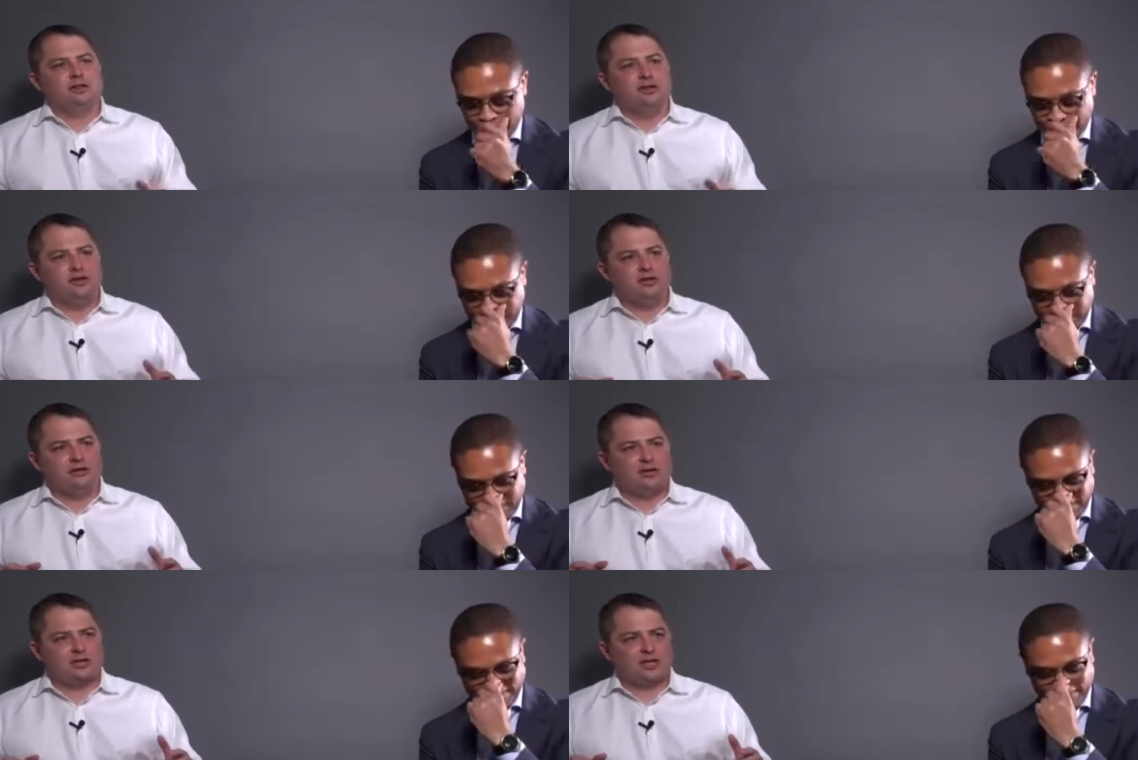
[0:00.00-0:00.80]
Speaker 1: universe
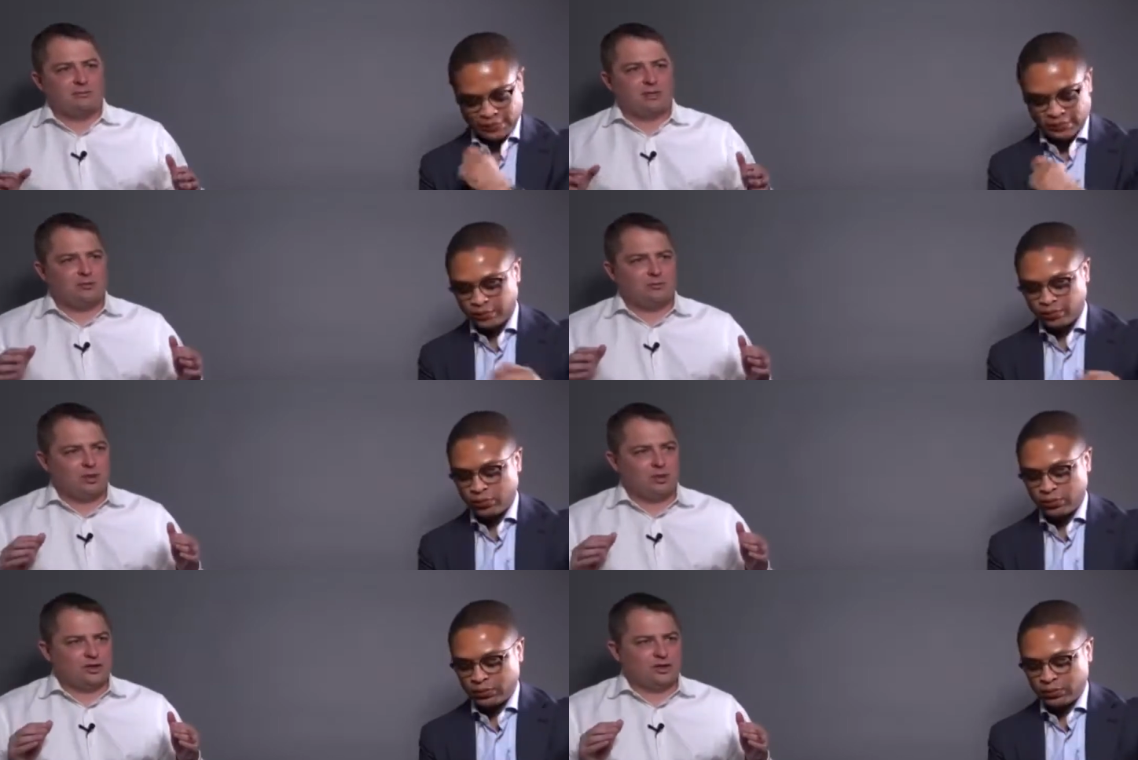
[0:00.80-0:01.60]
can become
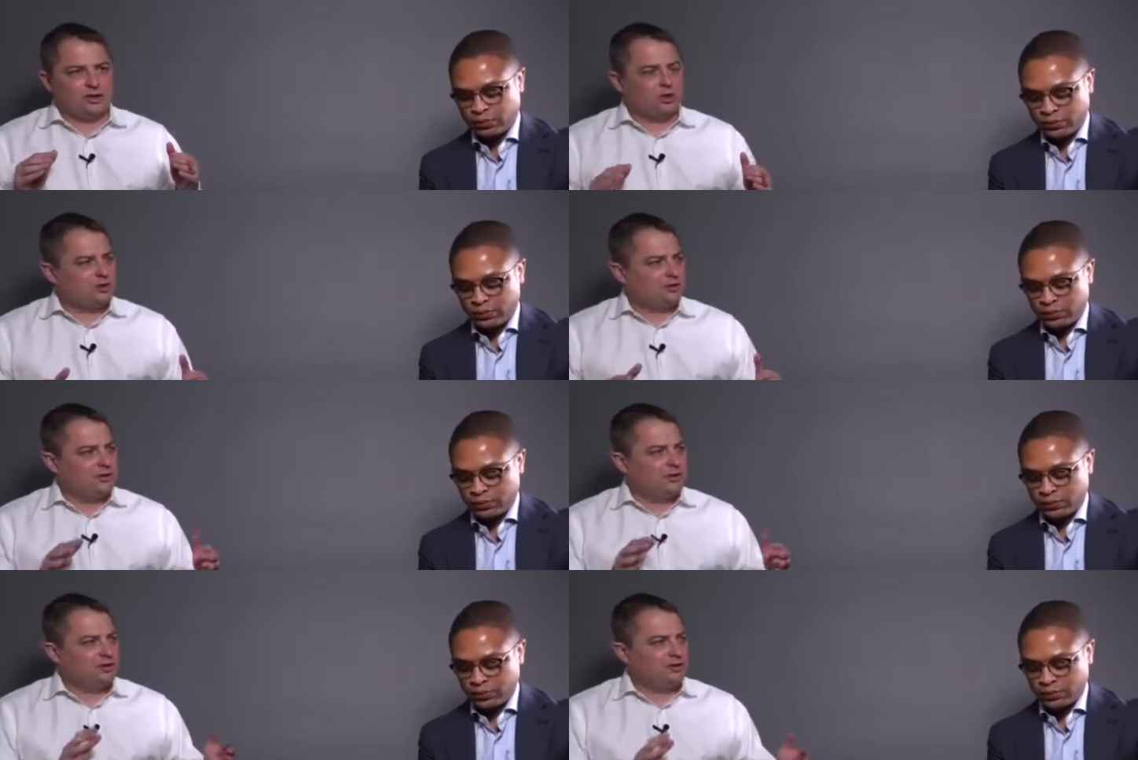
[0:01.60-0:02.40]
quite short, depending how
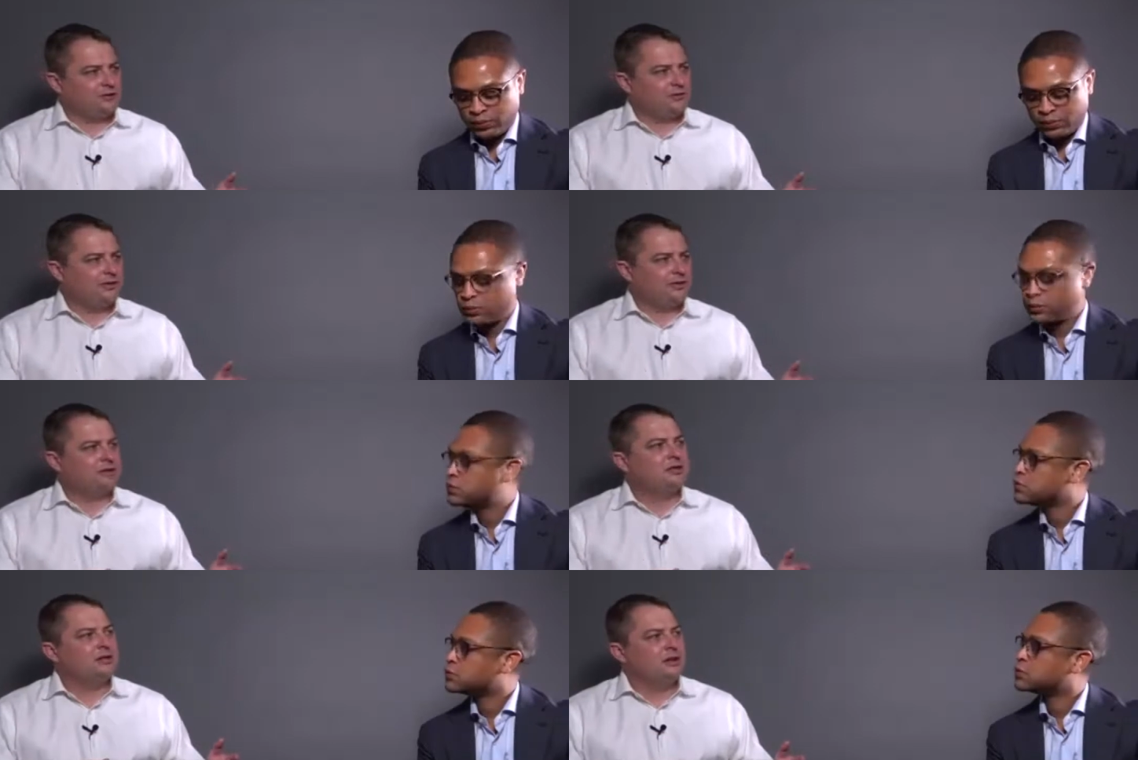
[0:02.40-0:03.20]
you define that.
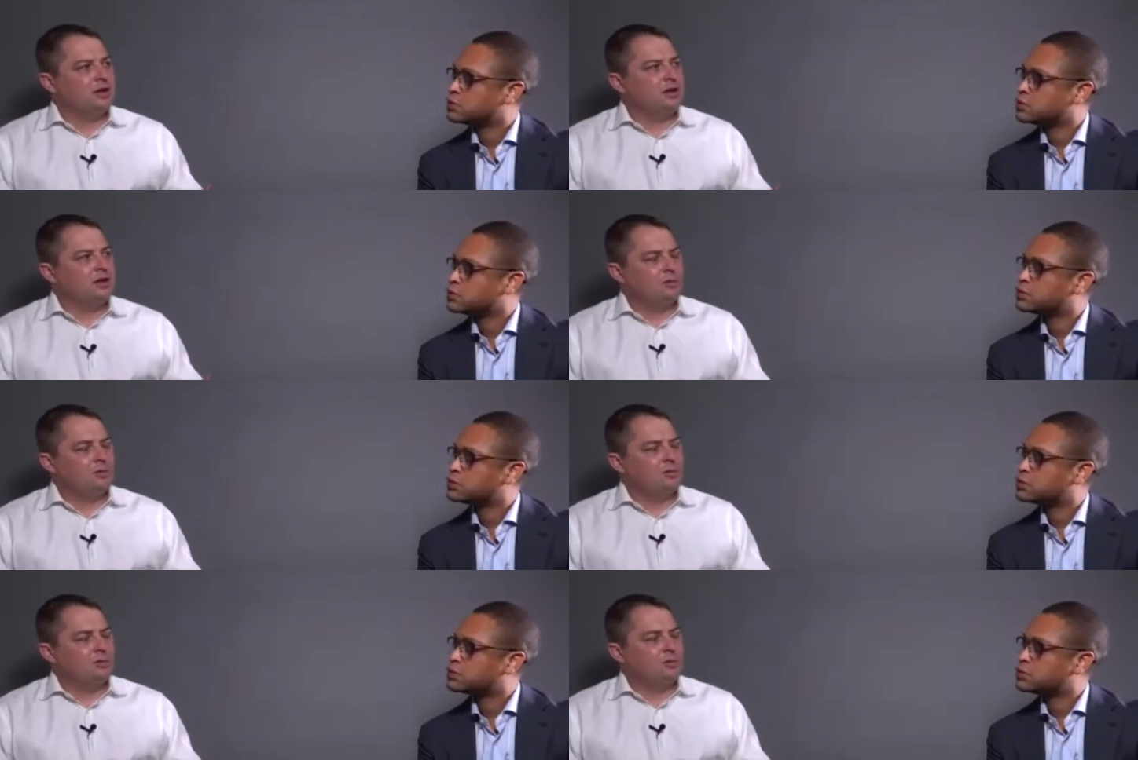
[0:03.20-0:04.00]
We're
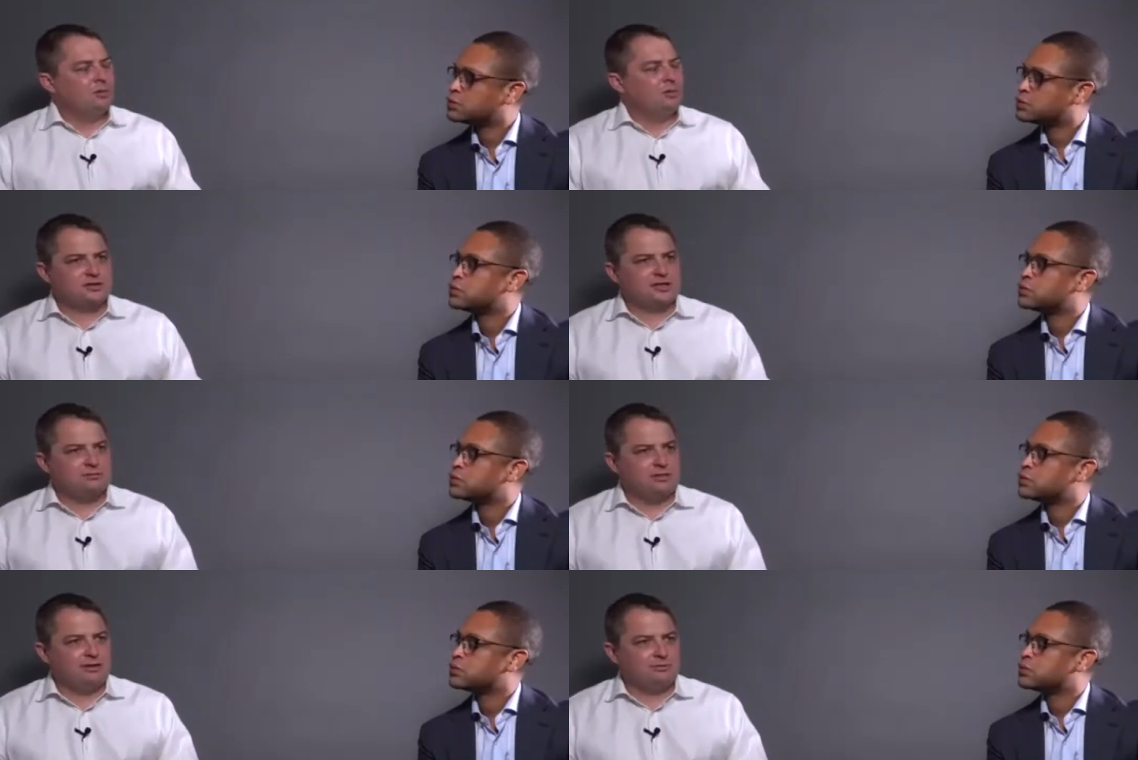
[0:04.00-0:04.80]
also a house that doesn't believe
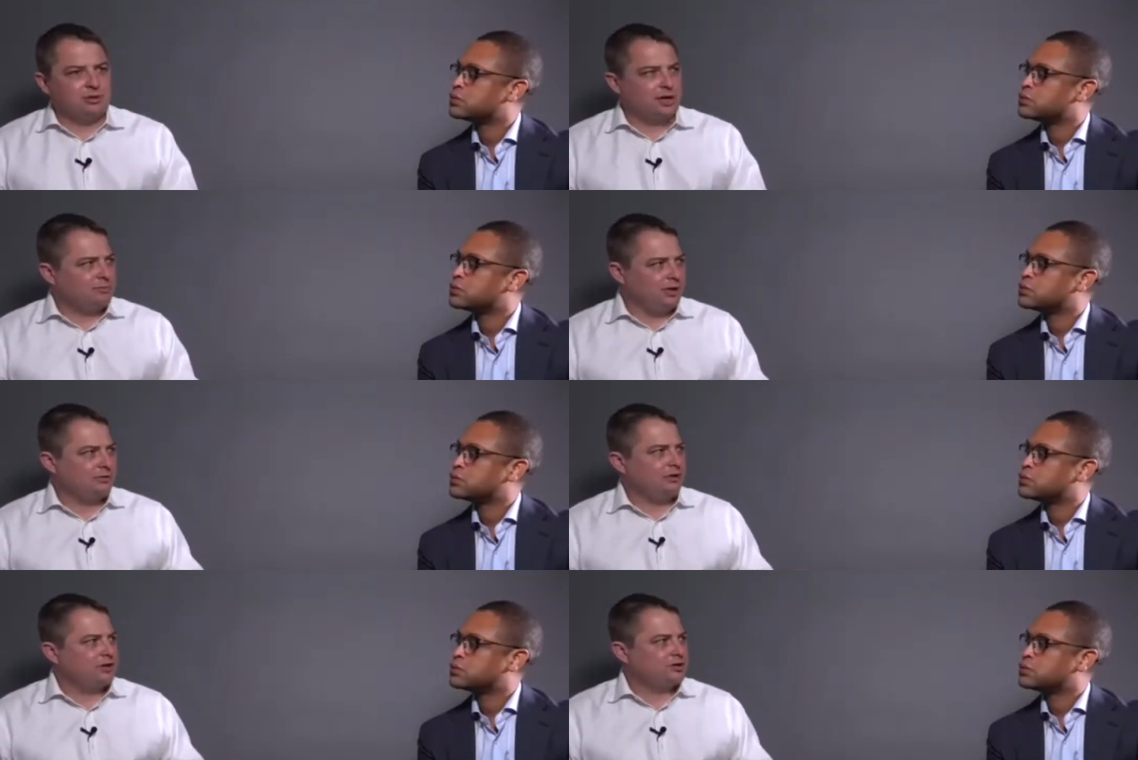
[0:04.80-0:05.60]
in product
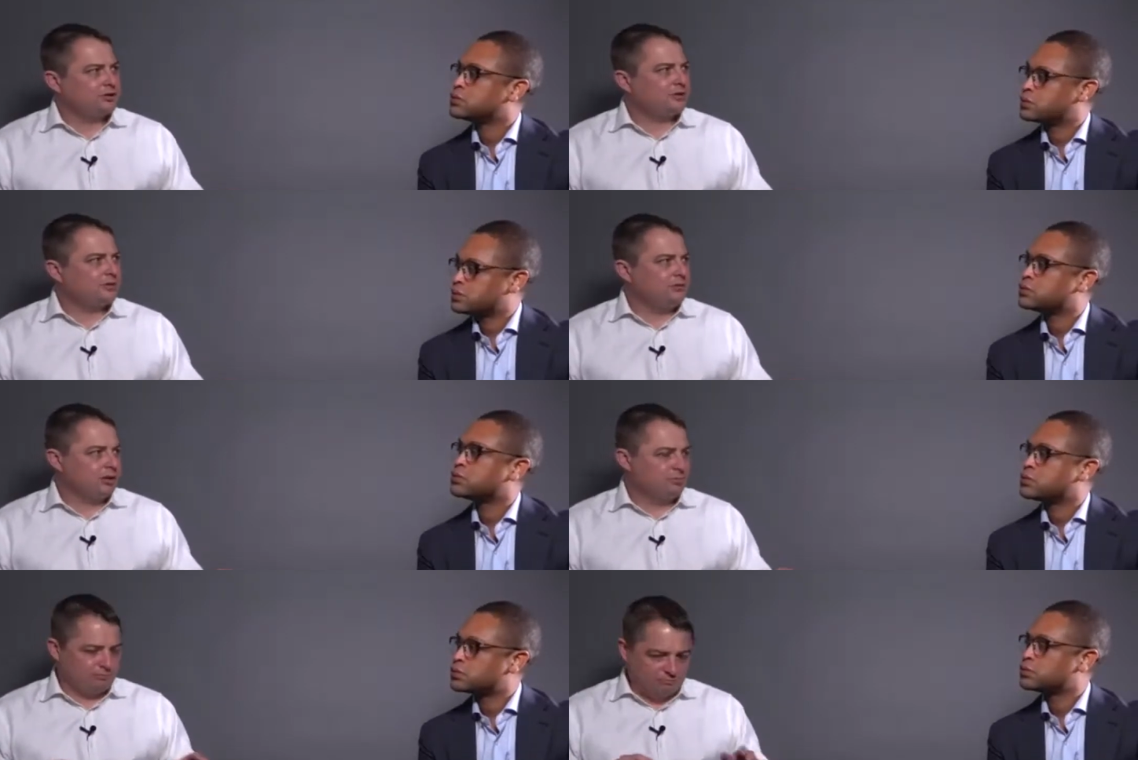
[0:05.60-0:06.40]
proliferation. We don't
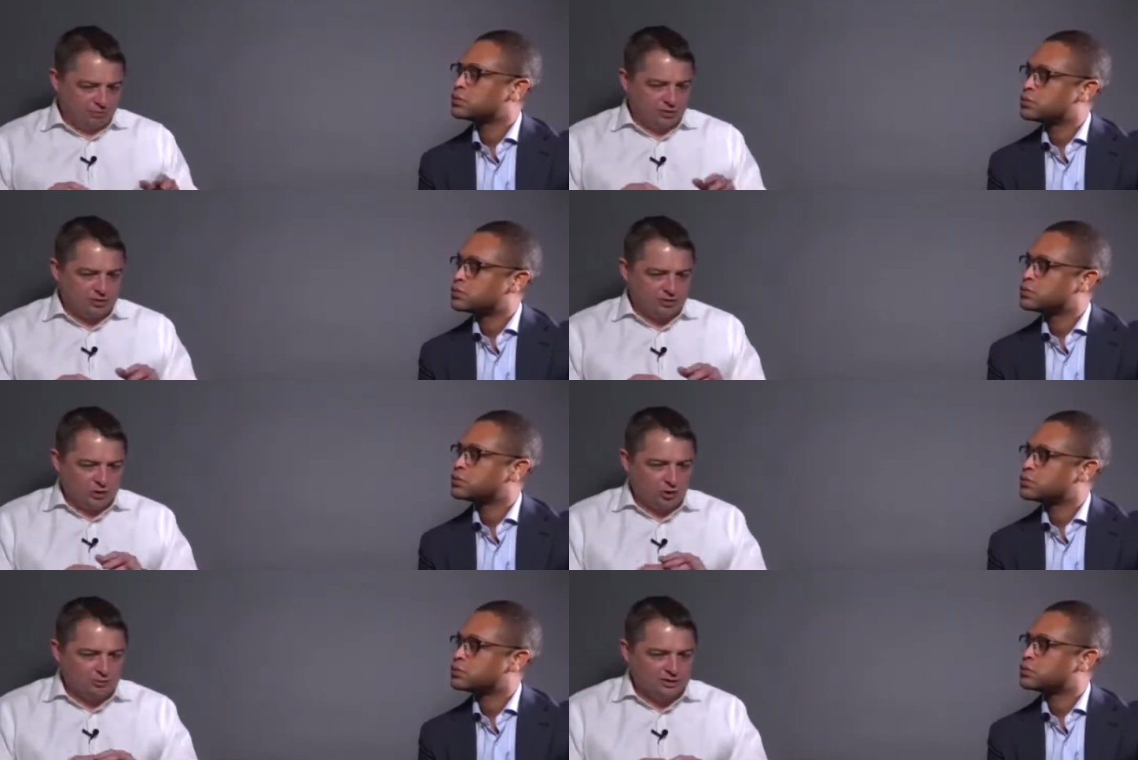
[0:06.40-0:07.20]
produce
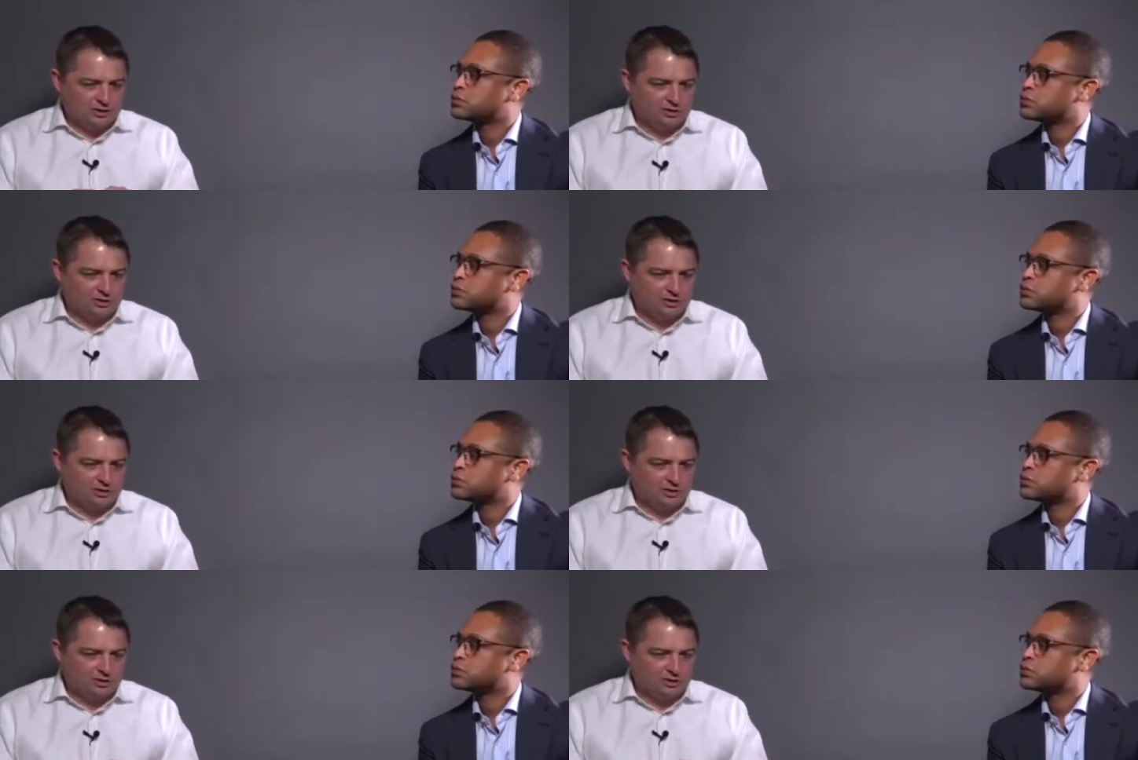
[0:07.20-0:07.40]
enormous amount